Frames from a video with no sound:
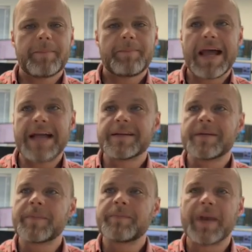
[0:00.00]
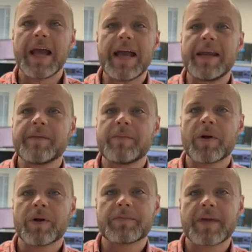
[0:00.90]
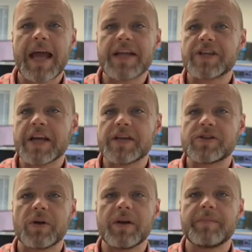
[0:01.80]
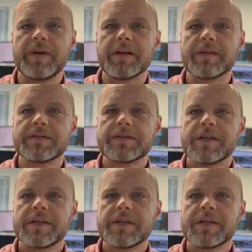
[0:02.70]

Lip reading: Platinum and palladium are catching a solid bid,